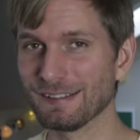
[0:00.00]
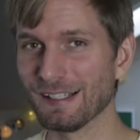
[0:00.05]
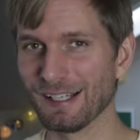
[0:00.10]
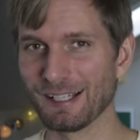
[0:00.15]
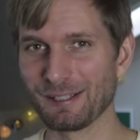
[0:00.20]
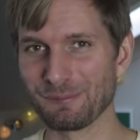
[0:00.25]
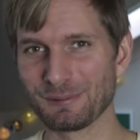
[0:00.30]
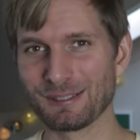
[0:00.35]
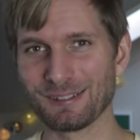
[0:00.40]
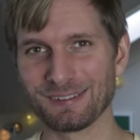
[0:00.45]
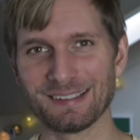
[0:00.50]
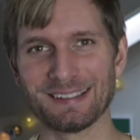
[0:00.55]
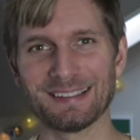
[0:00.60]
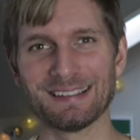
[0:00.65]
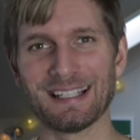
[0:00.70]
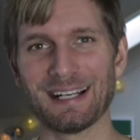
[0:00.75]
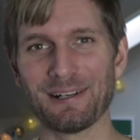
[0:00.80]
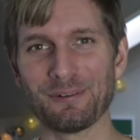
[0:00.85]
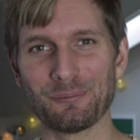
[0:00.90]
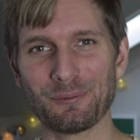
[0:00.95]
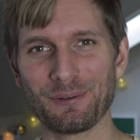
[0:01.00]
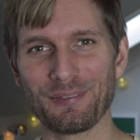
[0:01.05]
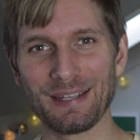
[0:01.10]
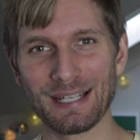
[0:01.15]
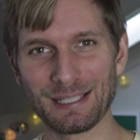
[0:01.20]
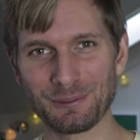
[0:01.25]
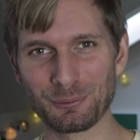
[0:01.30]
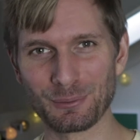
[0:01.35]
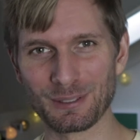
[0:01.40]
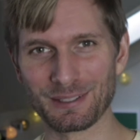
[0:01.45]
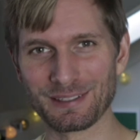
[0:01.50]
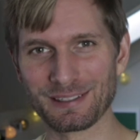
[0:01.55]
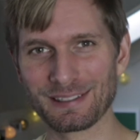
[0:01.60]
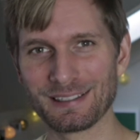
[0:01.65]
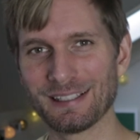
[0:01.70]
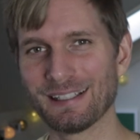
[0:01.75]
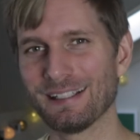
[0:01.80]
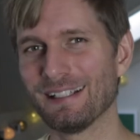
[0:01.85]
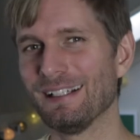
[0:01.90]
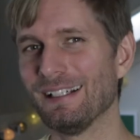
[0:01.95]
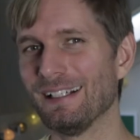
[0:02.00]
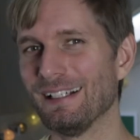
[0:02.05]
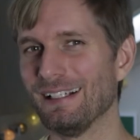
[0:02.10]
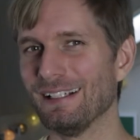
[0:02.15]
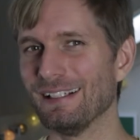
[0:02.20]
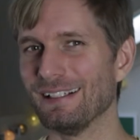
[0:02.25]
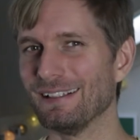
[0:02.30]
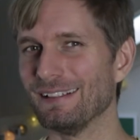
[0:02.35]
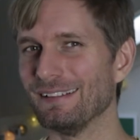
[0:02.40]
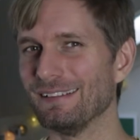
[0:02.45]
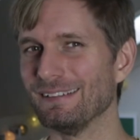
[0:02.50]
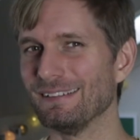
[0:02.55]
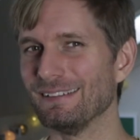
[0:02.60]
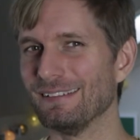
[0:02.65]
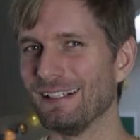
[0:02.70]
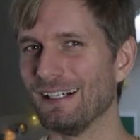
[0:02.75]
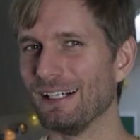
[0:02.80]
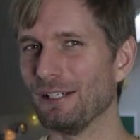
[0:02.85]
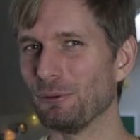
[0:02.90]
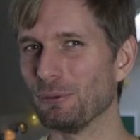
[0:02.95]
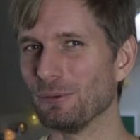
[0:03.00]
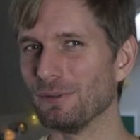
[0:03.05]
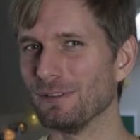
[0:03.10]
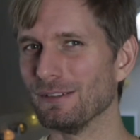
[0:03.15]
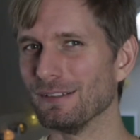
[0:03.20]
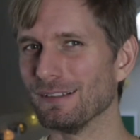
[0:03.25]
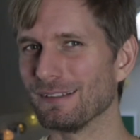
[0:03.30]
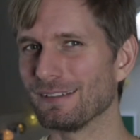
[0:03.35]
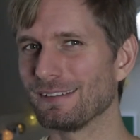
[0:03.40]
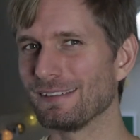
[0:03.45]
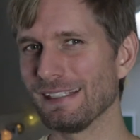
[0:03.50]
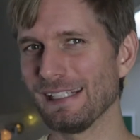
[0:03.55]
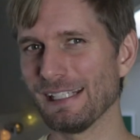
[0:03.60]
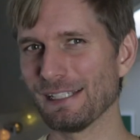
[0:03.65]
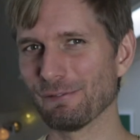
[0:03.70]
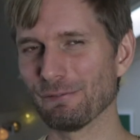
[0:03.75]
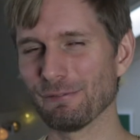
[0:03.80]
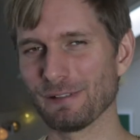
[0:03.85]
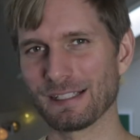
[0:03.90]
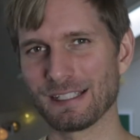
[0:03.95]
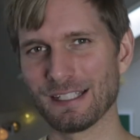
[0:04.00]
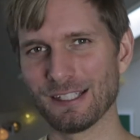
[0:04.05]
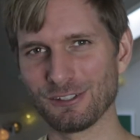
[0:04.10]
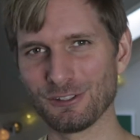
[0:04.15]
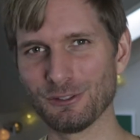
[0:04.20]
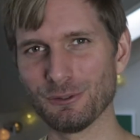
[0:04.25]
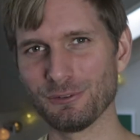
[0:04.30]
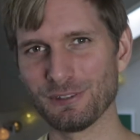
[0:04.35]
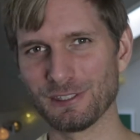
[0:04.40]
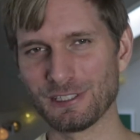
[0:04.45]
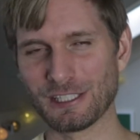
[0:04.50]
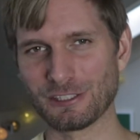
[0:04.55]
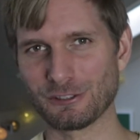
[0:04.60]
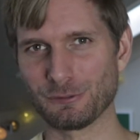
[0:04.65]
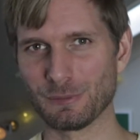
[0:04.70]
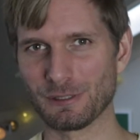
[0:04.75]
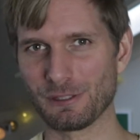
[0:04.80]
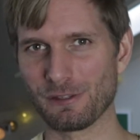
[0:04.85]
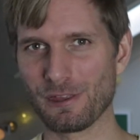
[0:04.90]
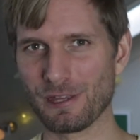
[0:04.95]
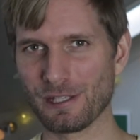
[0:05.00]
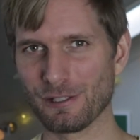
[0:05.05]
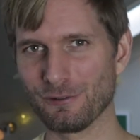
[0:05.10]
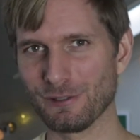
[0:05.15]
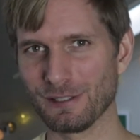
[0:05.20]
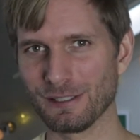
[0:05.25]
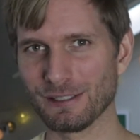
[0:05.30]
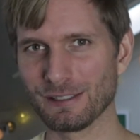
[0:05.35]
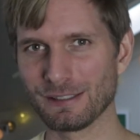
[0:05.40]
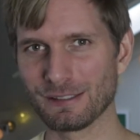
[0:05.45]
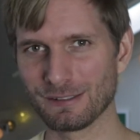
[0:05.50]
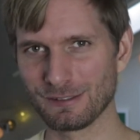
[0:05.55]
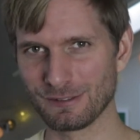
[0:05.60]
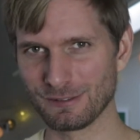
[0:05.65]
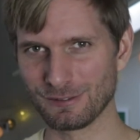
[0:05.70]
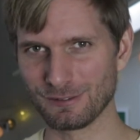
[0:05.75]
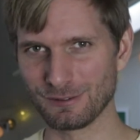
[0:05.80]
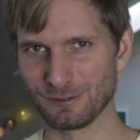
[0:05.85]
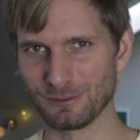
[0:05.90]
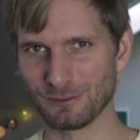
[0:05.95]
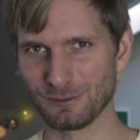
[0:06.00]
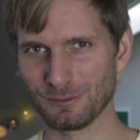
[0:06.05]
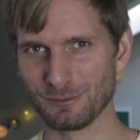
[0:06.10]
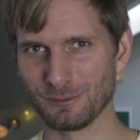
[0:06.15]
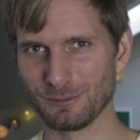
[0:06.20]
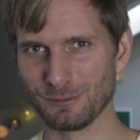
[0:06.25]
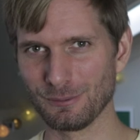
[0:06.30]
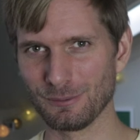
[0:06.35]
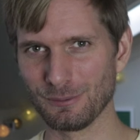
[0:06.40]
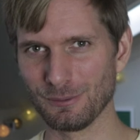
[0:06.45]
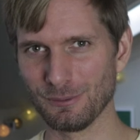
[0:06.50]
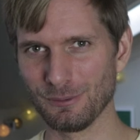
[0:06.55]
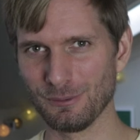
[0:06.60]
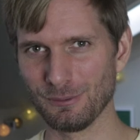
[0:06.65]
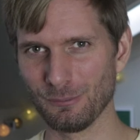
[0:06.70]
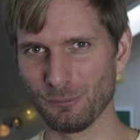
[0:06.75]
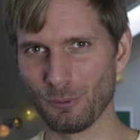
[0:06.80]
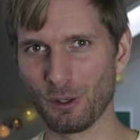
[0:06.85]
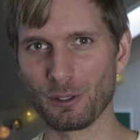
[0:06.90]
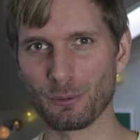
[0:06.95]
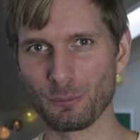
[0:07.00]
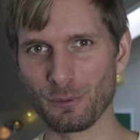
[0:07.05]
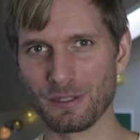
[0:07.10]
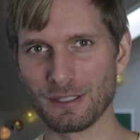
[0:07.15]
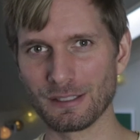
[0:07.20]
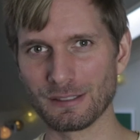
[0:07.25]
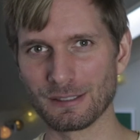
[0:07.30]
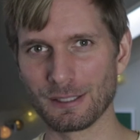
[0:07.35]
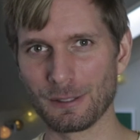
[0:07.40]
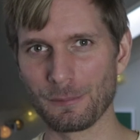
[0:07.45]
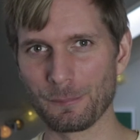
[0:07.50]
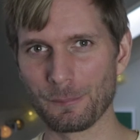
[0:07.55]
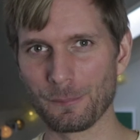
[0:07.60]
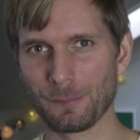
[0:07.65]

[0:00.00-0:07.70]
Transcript: time to sit down with that one, uh, I will see if I can use detachment theory to work with it.